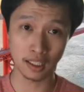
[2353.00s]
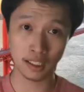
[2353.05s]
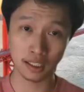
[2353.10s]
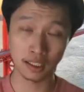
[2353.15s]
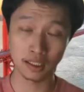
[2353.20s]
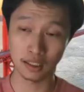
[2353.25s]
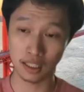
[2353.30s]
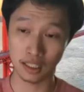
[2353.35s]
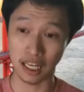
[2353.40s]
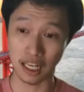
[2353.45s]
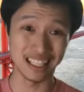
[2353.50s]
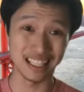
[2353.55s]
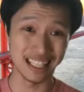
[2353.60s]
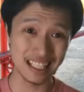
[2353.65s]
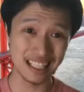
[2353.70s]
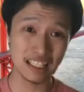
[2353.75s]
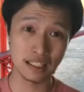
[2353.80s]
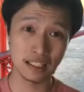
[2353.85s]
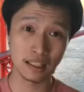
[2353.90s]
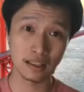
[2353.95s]

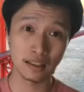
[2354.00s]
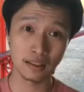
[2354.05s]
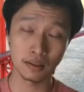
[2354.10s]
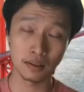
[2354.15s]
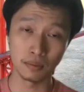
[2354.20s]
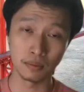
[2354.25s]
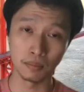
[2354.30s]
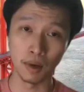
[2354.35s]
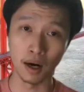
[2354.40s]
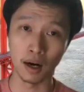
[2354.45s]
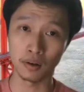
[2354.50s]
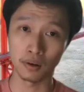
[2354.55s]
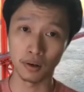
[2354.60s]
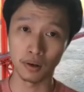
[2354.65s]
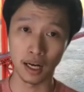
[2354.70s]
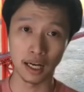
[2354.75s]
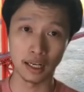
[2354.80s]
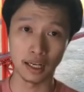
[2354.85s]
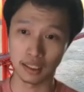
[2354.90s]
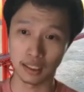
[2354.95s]
techniques to model
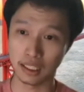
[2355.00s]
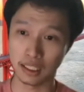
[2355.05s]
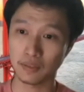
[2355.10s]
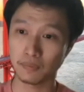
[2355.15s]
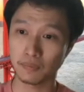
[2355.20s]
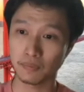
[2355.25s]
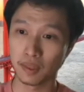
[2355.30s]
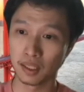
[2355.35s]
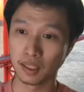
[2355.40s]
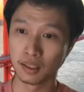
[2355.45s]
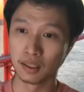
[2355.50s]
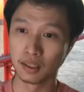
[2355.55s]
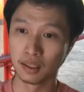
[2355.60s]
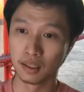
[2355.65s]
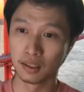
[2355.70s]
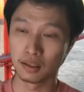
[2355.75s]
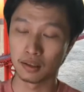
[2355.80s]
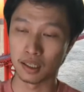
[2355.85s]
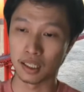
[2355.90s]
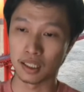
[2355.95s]
anything,
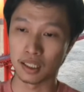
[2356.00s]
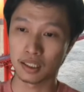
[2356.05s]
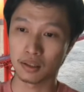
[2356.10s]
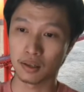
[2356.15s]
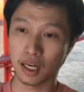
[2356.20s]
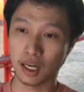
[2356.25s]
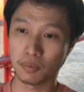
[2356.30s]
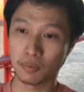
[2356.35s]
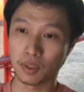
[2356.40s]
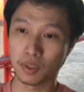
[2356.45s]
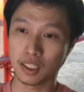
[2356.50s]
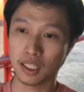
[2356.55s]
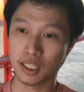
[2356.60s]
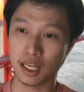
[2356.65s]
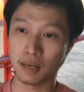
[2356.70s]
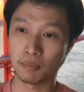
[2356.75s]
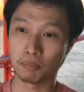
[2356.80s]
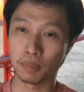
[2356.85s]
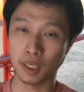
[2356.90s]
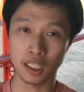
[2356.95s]
right? So I would say
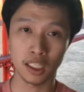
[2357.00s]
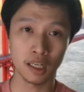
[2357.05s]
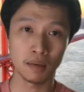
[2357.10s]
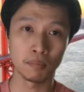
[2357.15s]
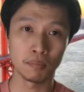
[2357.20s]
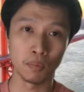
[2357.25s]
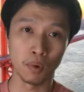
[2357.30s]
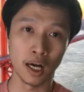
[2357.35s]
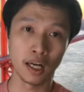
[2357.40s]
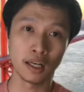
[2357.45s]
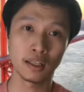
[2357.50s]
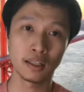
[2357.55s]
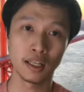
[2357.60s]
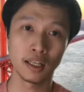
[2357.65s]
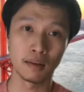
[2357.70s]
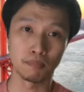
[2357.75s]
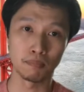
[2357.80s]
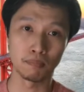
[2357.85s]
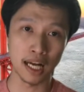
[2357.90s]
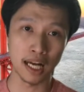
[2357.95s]
pick up one
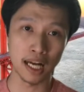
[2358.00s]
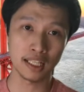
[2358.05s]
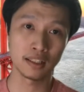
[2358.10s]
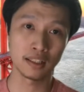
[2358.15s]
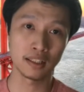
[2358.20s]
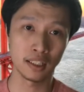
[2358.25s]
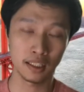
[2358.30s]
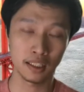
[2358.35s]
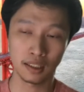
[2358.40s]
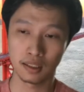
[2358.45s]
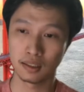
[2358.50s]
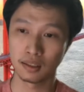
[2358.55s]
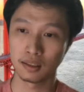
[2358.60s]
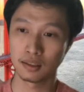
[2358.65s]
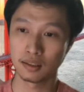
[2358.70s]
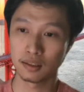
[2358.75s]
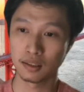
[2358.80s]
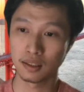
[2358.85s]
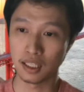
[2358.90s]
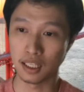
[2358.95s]
and master it.
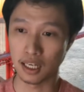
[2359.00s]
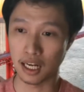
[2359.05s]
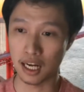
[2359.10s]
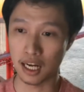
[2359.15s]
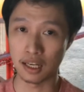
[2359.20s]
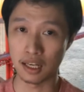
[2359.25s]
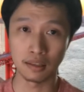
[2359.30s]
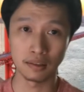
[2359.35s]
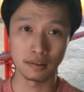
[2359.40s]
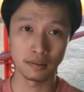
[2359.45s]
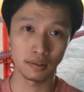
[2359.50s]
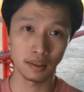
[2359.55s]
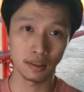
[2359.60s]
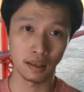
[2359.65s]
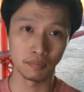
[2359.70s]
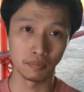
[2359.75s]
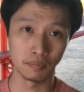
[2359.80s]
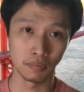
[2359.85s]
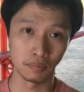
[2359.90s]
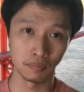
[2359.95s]
Since
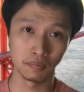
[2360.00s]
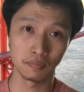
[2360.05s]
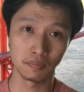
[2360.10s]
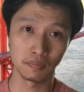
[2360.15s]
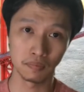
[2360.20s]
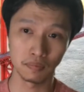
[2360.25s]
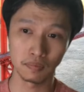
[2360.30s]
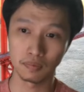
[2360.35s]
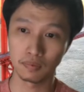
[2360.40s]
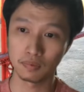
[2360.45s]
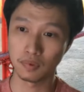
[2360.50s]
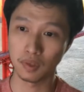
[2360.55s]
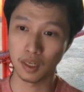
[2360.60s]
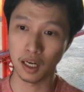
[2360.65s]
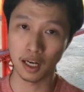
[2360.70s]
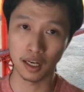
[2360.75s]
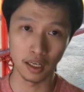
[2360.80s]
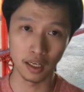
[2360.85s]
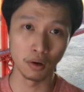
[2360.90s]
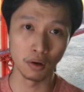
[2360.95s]
I
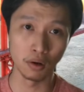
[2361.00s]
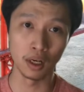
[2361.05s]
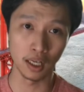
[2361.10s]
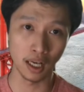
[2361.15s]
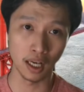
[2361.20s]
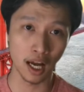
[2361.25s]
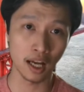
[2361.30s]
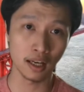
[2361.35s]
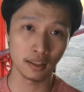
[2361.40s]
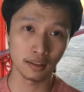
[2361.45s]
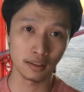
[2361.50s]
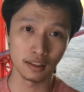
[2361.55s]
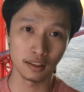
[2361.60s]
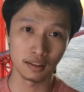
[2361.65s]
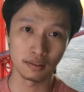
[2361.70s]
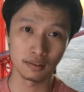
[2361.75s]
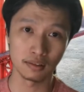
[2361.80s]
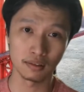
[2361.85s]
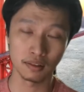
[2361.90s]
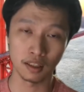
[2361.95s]
know a lot
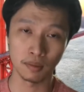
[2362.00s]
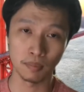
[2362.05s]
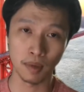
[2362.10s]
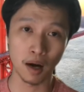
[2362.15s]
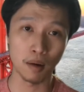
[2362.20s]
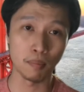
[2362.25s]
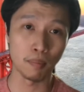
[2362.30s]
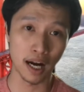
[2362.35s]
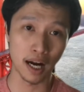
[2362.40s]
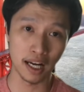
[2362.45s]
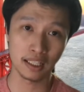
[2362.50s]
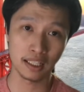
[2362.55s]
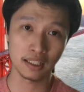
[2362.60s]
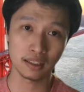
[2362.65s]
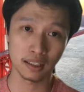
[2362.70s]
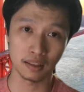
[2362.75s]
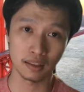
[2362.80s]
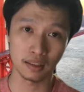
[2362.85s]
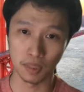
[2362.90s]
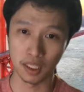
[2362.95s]
about Maya,
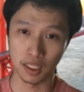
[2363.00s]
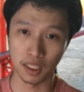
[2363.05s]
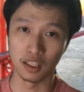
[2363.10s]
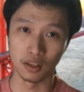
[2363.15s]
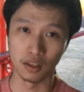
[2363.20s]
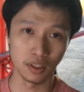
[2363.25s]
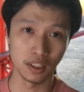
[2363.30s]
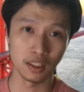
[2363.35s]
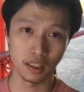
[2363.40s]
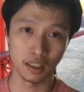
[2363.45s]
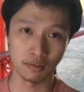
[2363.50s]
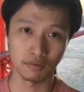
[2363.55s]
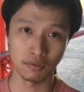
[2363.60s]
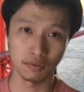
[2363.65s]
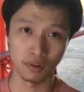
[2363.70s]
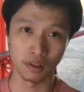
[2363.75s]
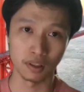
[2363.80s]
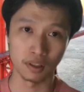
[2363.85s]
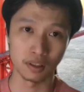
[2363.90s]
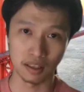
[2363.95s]
I've been using it
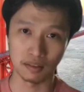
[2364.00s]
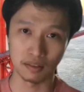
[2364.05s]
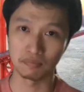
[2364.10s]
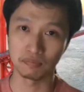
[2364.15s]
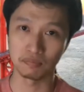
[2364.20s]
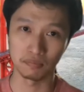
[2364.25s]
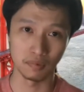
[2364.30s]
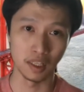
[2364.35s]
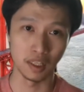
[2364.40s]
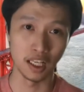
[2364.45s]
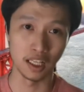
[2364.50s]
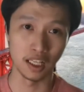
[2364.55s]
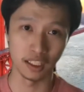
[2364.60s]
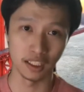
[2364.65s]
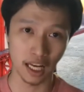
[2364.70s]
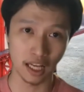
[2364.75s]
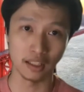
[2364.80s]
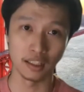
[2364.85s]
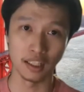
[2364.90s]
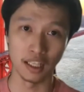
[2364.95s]
for like nearly
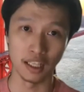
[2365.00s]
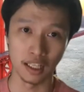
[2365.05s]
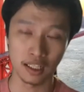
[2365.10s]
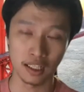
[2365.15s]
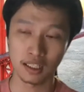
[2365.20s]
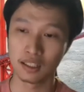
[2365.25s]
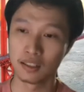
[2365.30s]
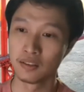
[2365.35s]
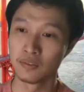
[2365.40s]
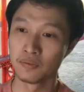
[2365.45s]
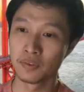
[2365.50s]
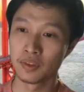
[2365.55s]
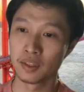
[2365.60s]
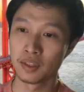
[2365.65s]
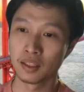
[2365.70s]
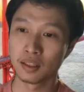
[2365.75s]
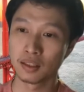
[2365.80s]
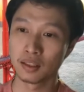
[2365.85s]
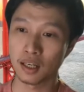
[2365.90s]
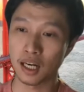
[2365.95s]
10 years.
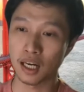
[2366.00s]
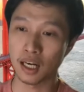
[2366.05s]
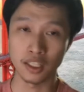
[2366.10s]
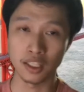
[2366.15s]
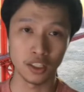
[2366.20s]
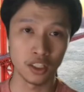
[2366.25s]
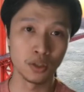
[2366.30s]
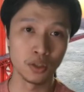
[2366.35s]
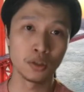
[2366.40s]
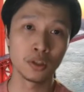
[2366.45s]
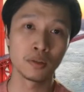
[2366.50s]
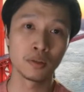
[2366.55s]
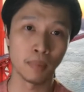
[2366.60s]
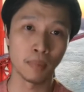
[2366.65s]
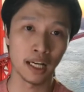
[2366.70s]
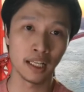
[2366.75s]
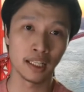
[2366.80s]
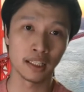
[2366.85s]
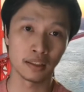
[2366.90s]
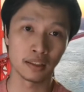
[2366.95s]
I choose
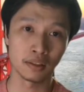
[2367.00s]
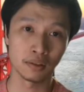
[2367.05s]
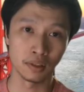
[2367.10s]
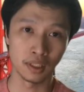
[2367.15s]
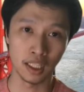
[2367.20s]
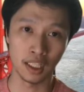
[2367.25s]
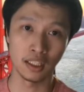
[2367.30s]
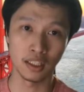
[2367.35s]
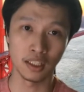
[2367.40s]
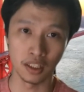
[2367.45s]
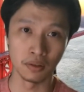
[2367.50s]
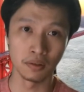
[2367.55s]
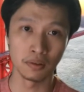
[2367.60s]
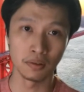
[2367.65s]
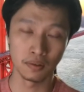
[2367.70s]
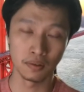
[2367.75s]
Maya to teach you.